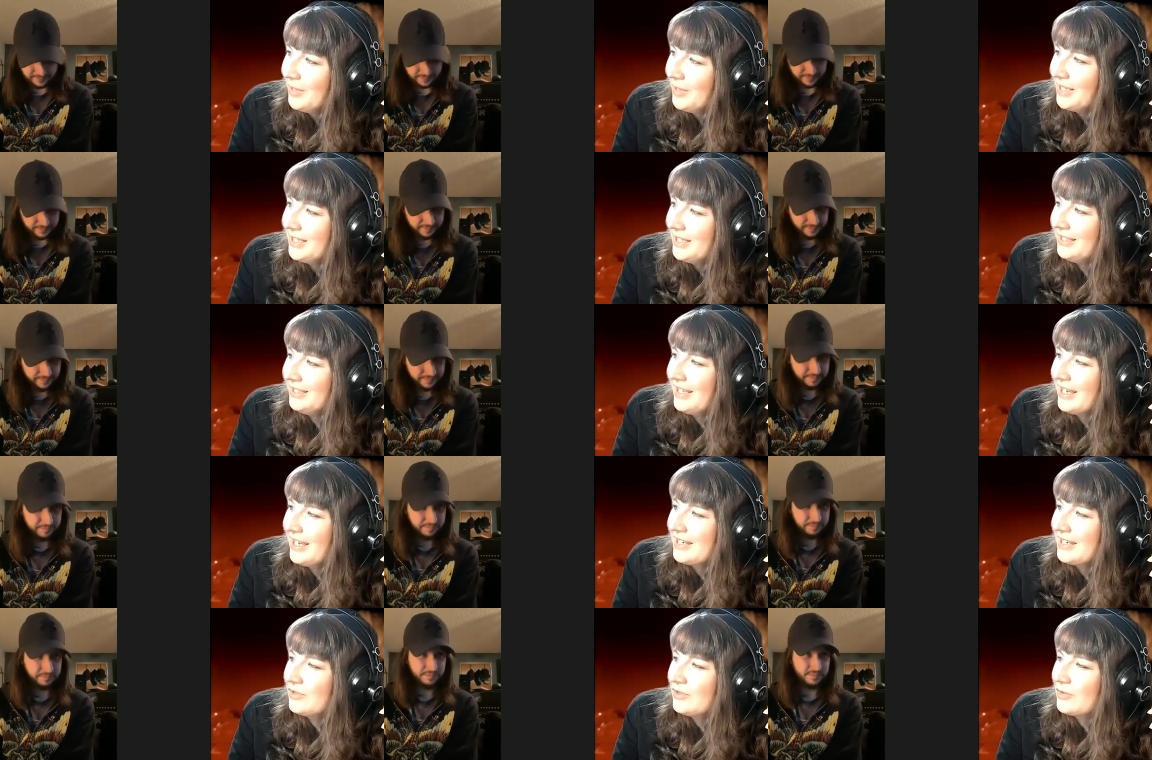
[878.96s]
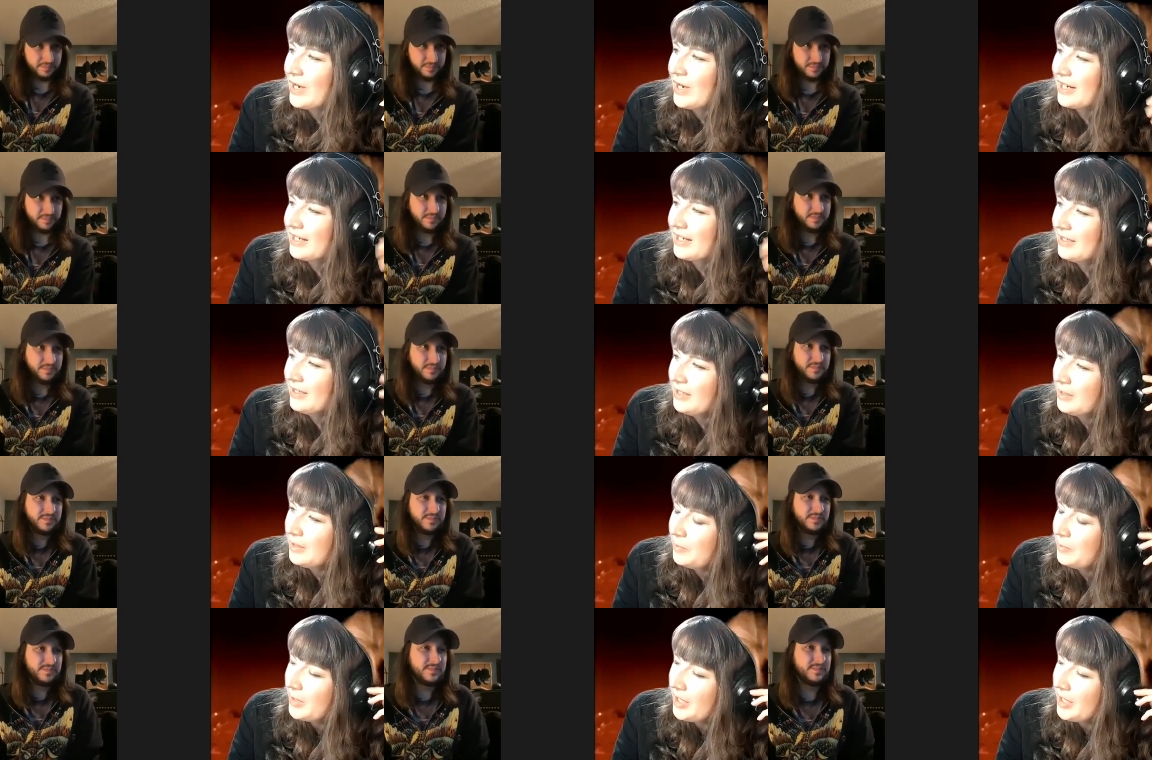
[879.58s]
Speaker 1: but like
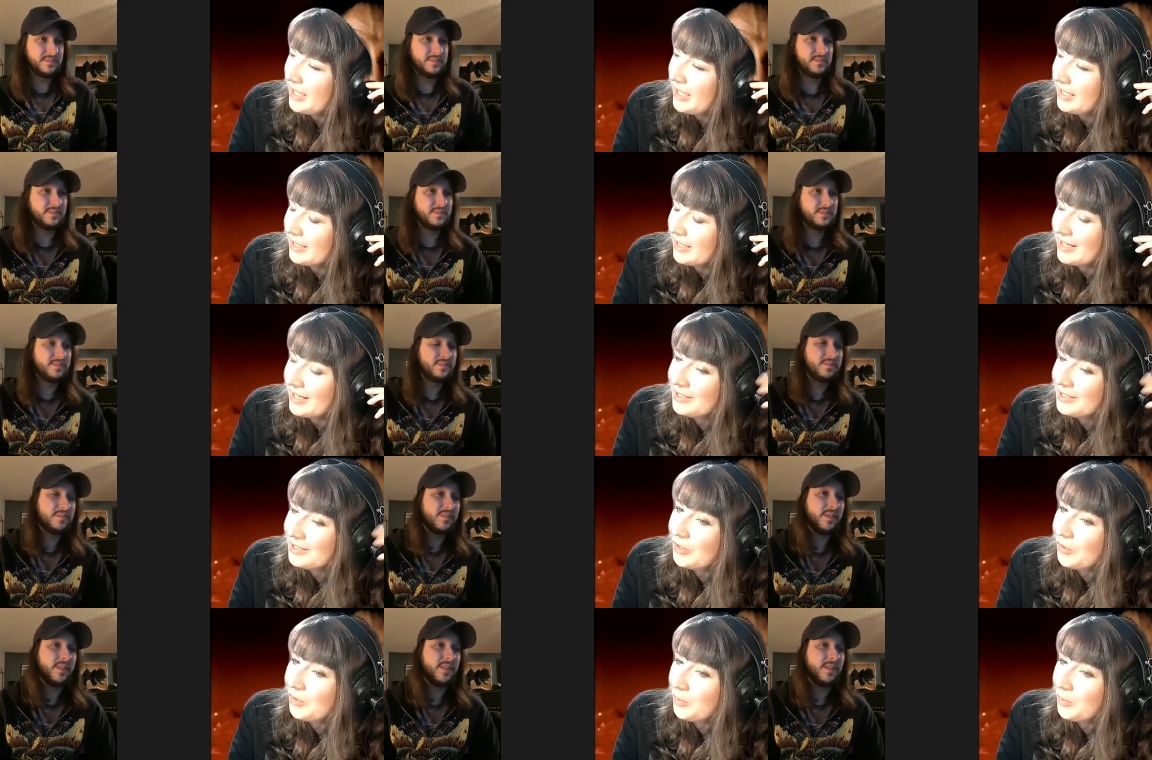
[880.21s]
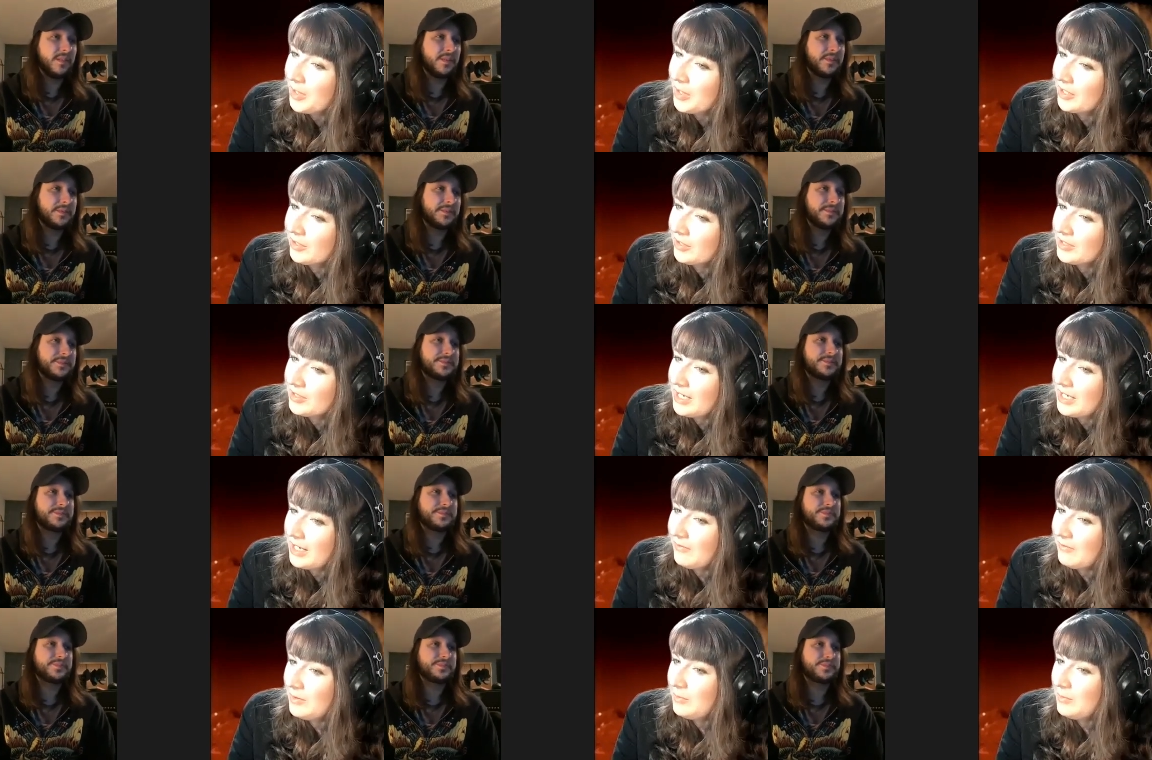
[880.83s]
Dracula being a nu metal
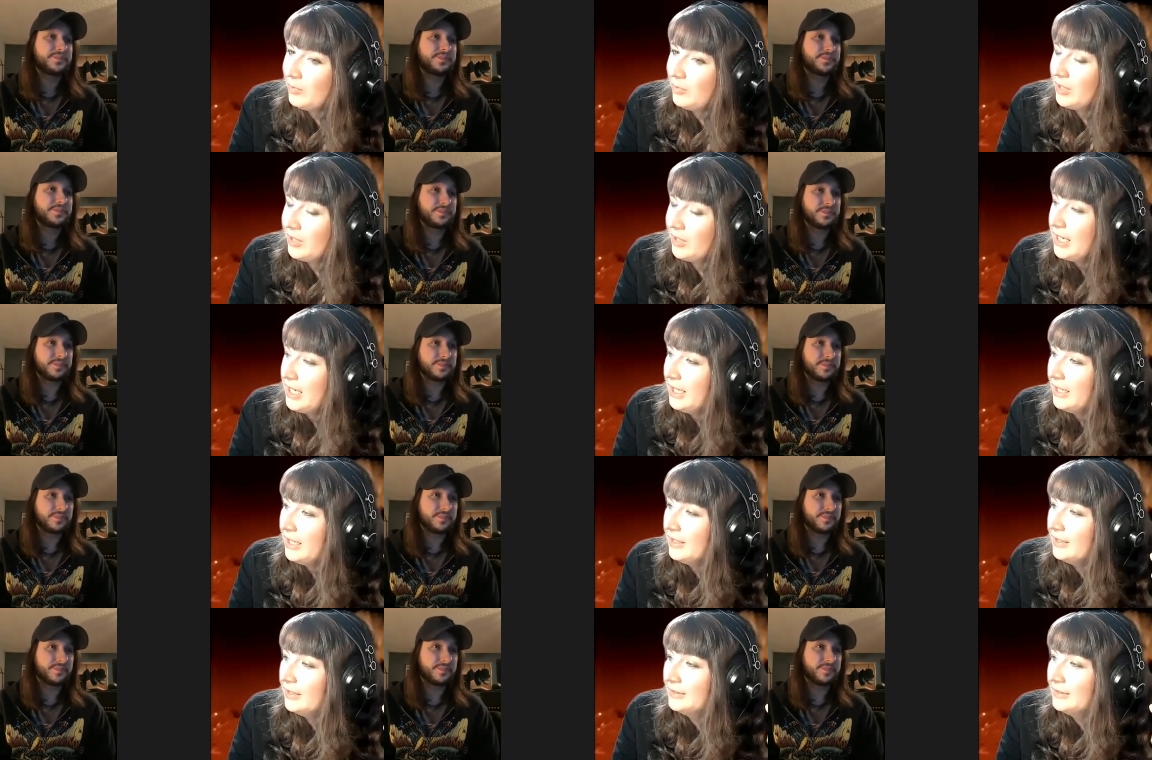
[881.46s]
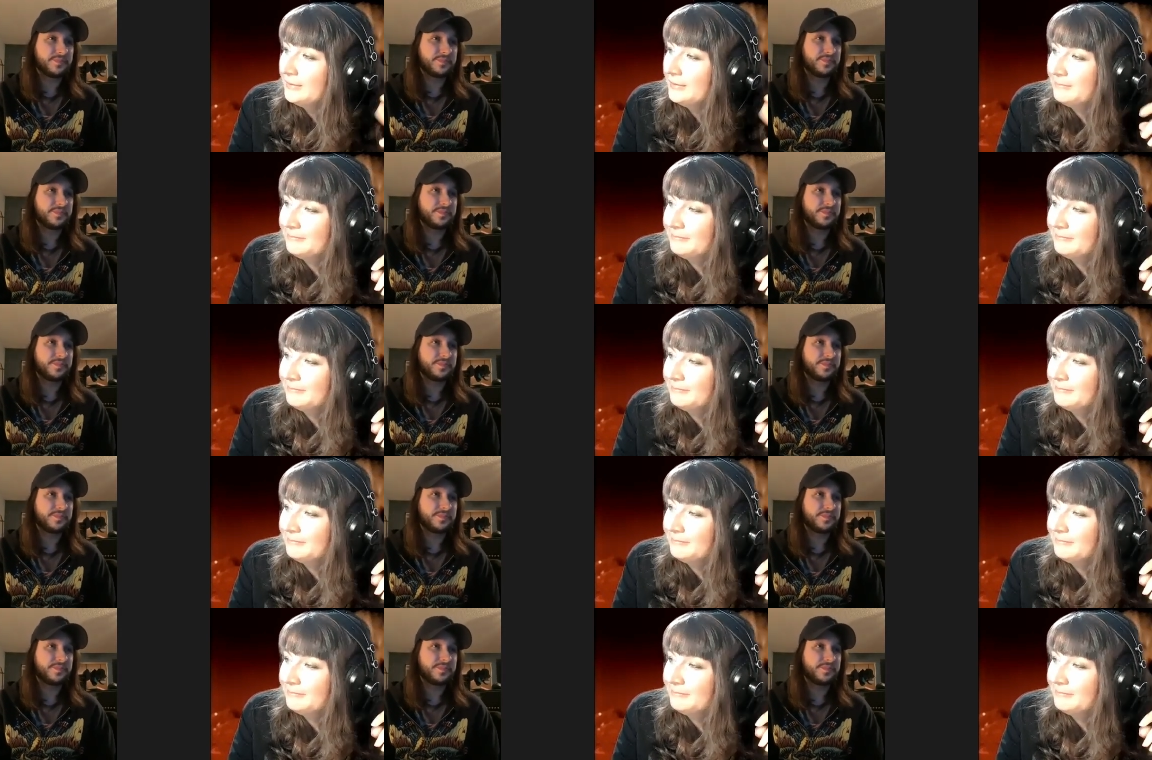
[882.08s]
David Blaine